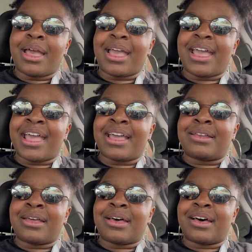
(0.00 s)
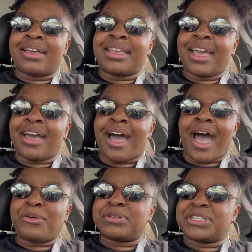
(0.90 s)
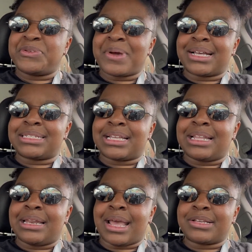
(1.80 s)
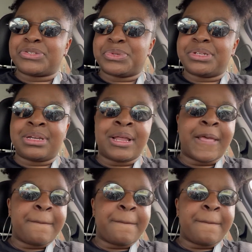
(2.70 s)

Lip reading: and yeah, I will see you guys in the next one.